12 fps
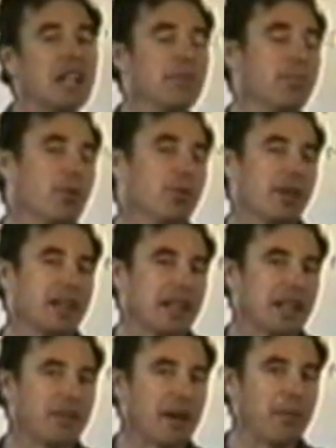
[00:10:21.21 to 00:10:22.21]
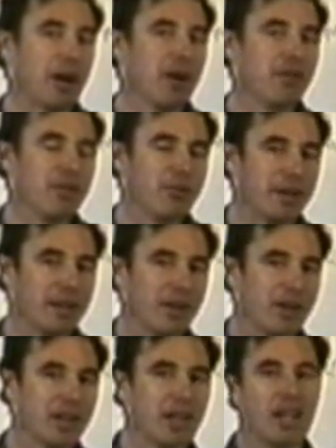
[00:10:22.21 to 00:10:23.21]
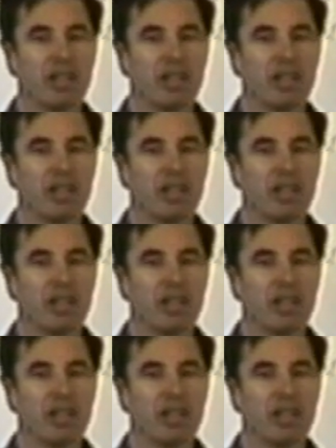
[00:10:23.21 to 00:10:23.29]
and you pulled the collective up over the red line,